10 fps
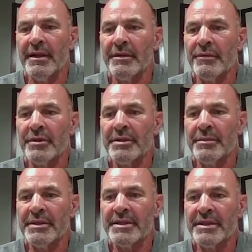Went to
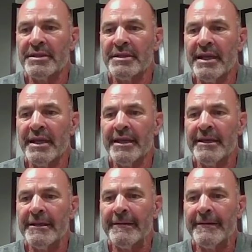Michigan
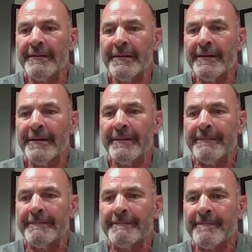State,
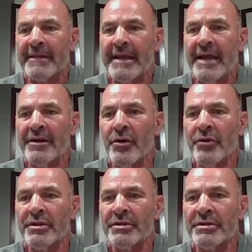got
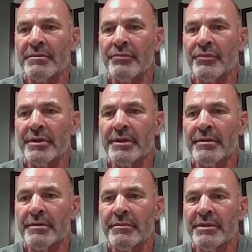noticed
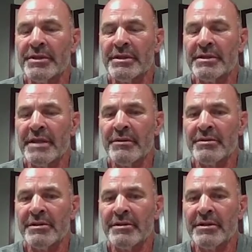when Michigan State
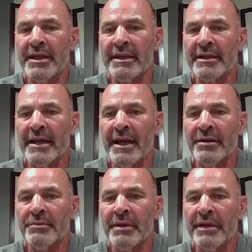was looking at a guy
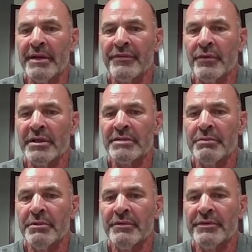who played for West
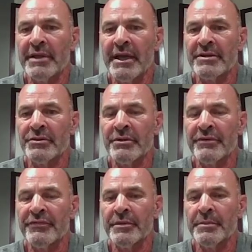Bloomfield High School in a
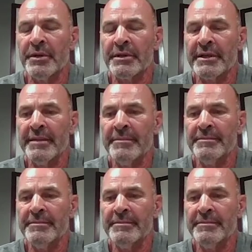football game.